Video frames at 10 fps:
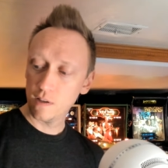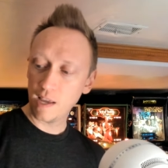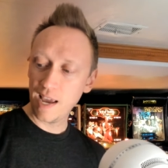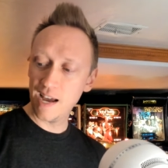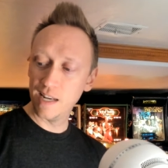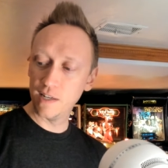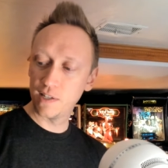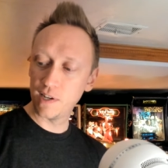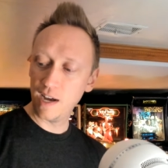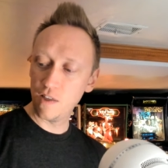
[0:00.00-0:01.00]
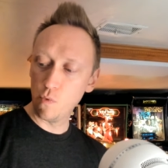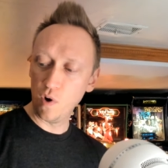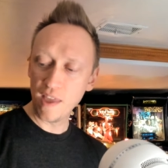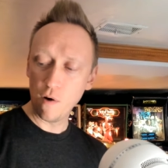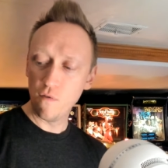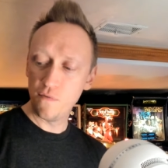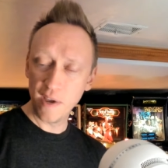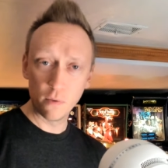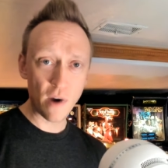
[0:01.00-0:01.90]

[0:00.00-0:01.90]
And the one that Vid